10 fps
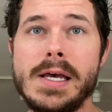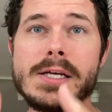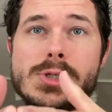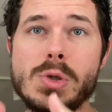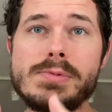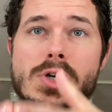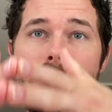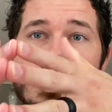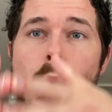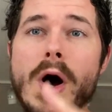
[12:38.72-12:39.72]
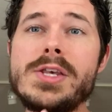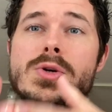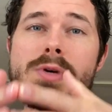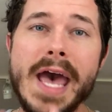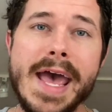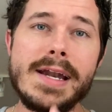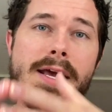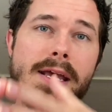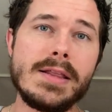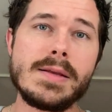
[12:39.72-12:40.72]
is to observe what you can
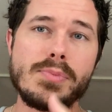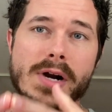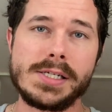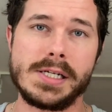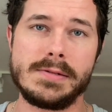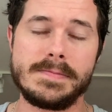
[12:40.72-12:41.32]
in the present.